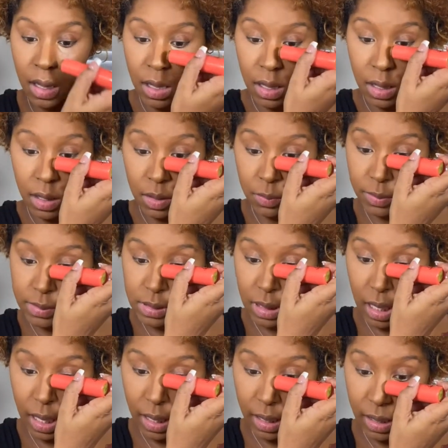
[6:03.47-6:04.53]
it was
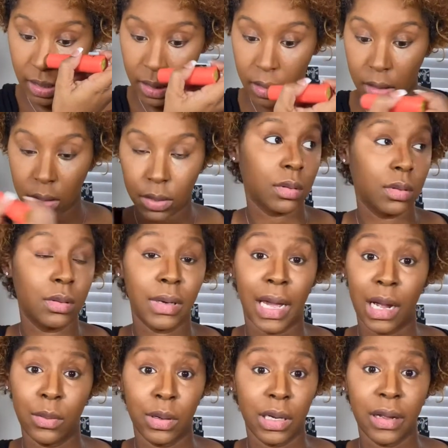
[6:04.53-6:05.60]
like,
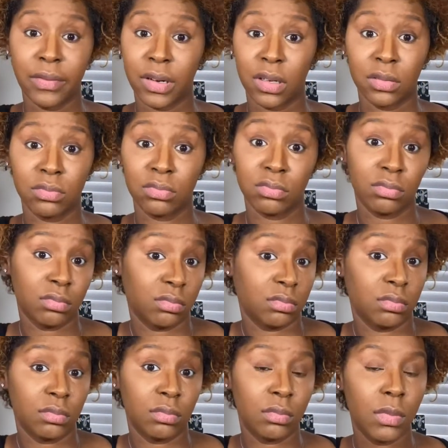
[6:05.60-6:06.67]
now or never.
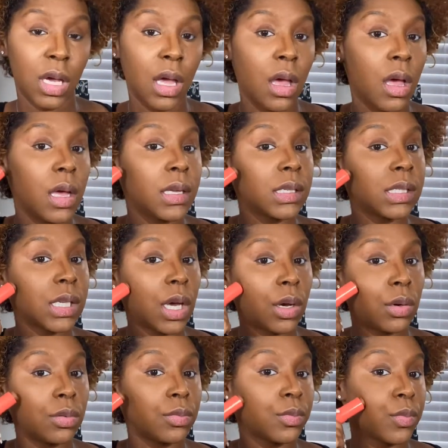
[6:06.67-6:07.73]

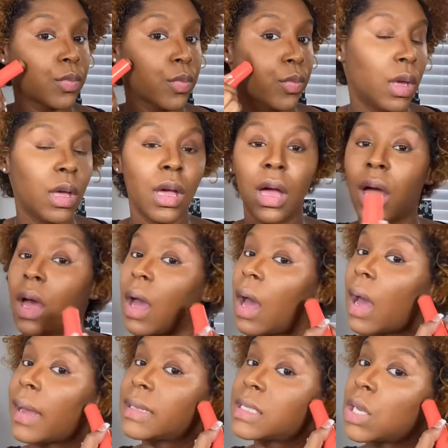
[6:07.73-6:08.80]
So,
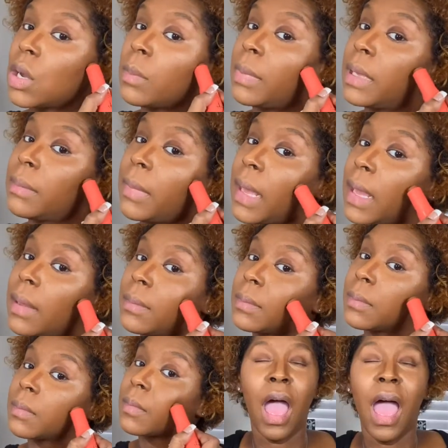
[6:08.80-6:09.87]
I tell big man,
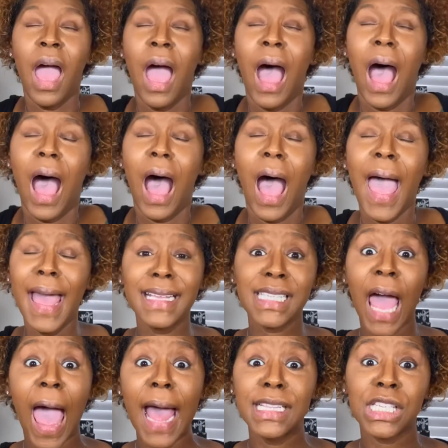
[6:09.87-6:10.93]
his
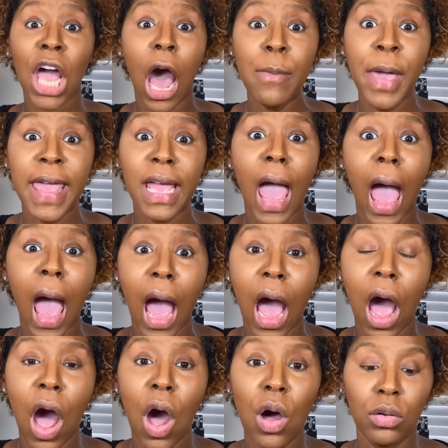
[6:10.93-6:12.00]
head's coming out.